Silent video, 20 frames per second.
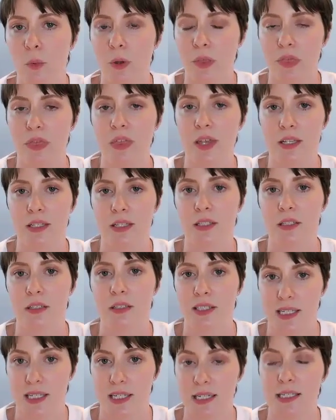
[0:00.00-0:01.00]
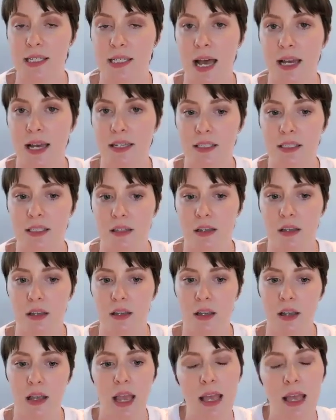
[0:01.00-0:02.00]
with this success.
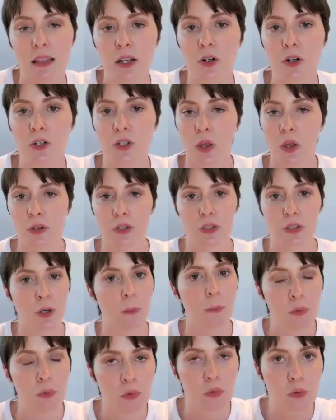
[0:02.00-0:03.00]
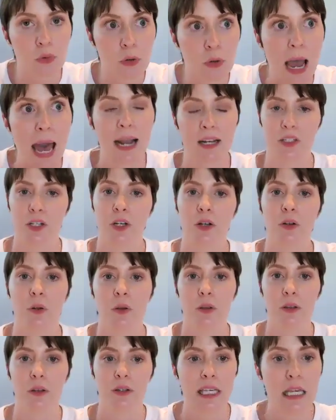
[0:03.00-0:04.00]
And there's also
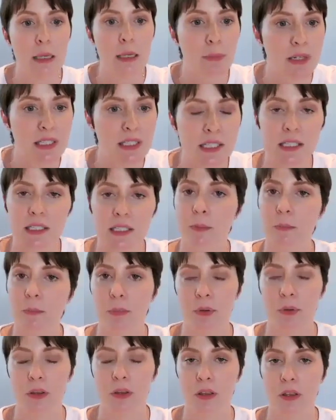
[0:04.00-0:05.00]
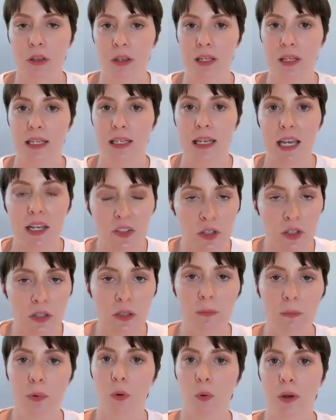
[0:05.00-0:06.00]
practical. Keep it simple. Get to
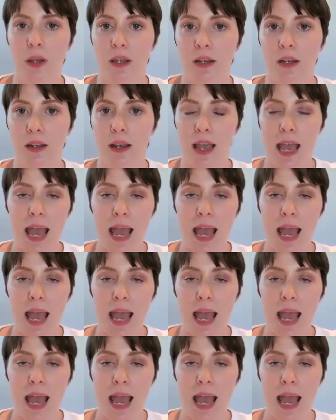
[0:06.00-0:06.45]
the point.